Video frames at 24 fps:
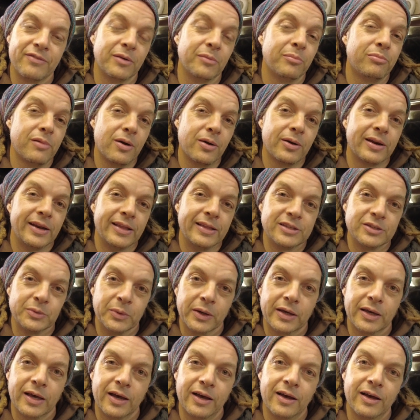I'd broken into
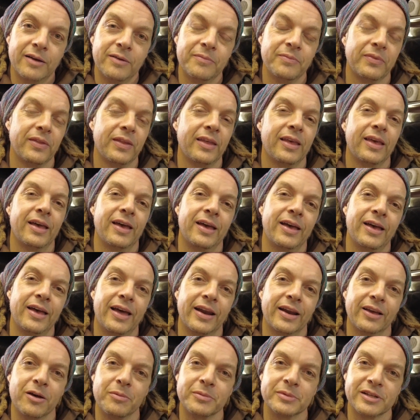a car
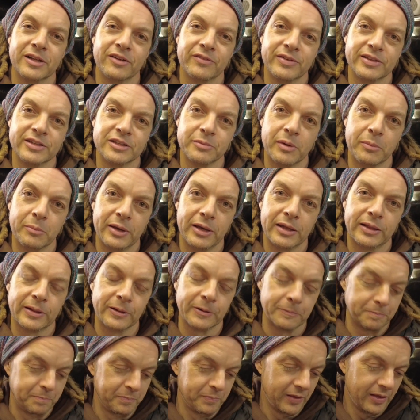and I got myself into my
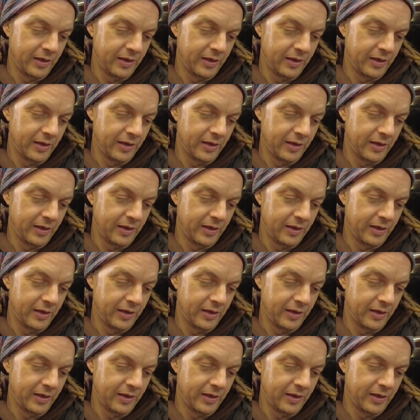Beetle.